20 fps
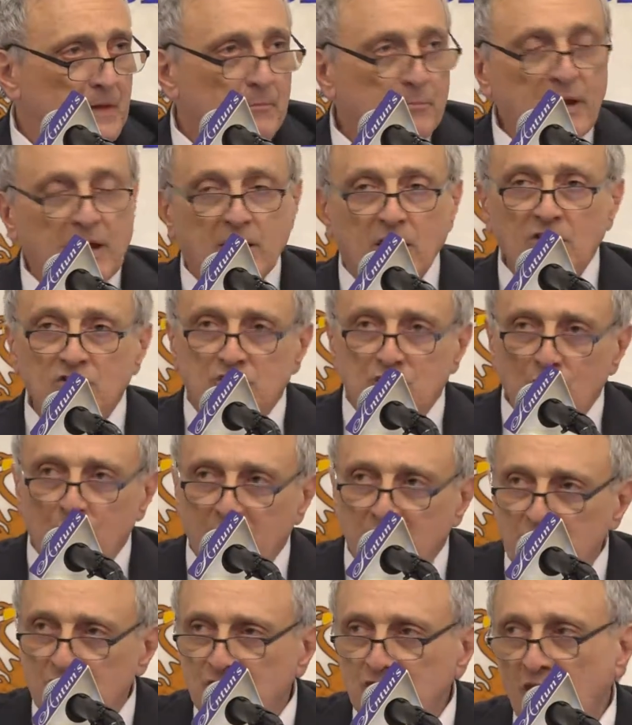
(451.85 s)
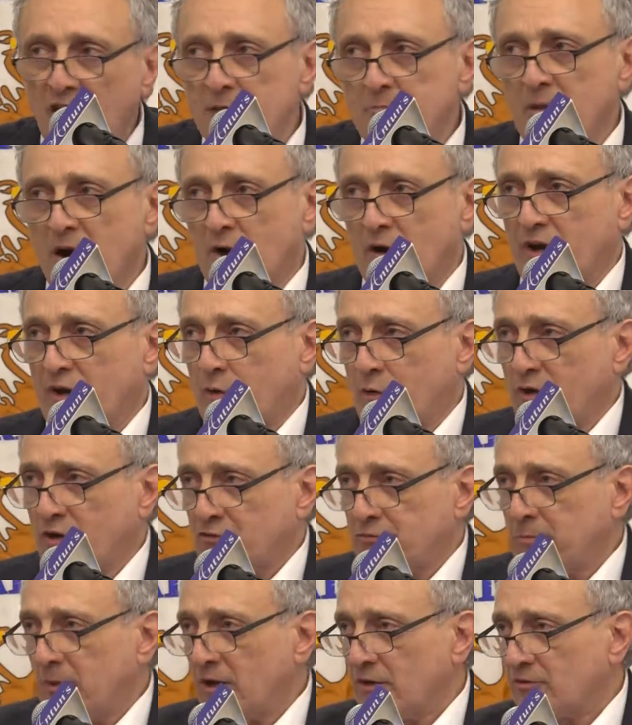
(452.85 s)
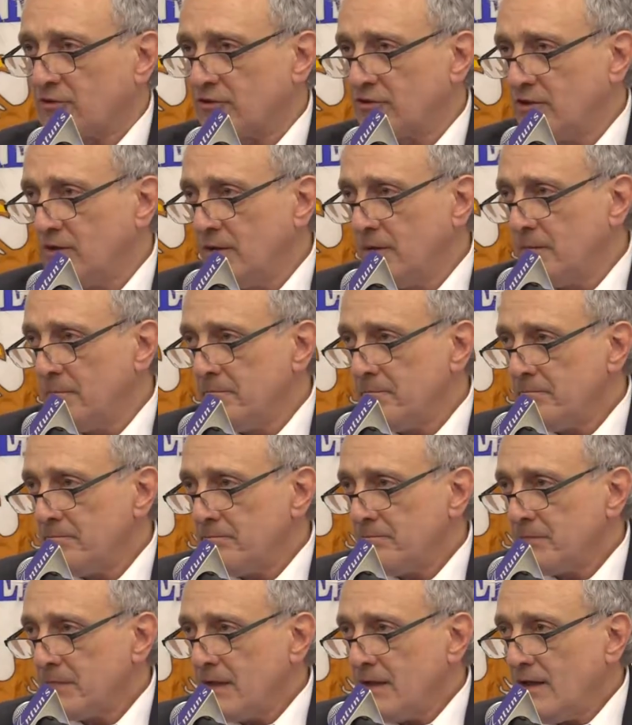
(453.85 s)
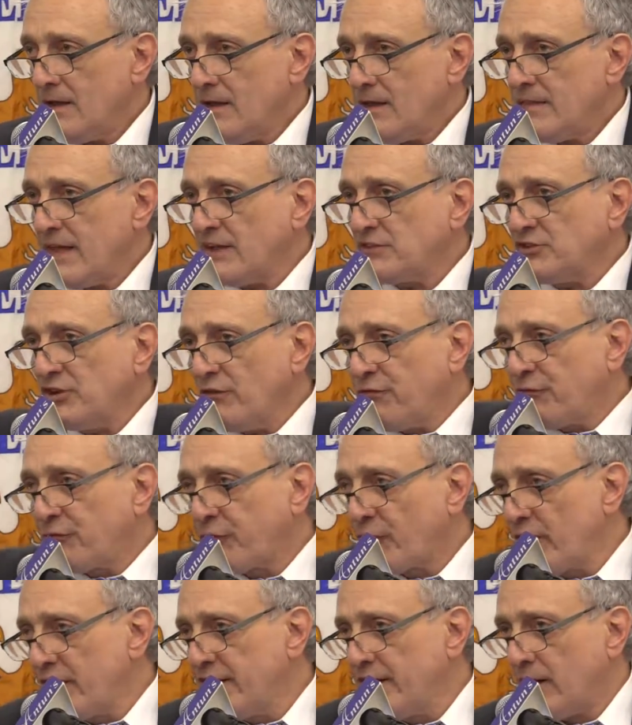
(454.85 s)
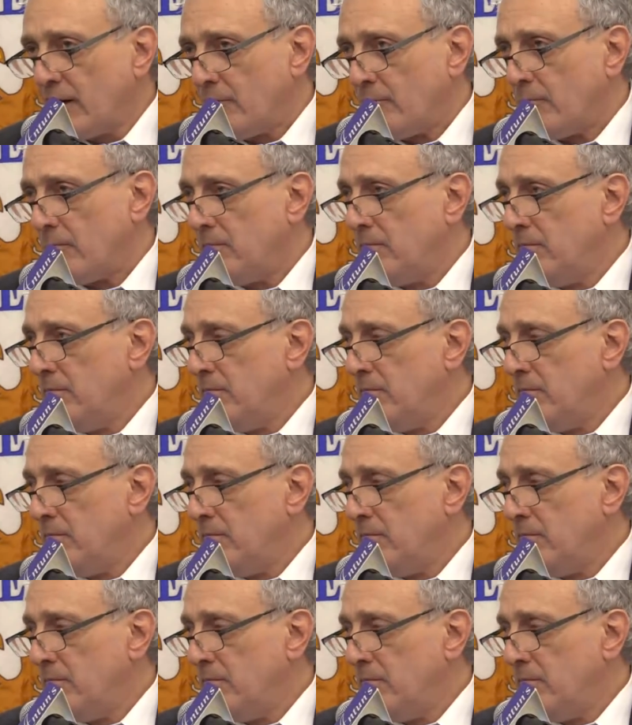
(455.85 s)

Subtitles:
Because you can say Merry Christmas. That's a freedom.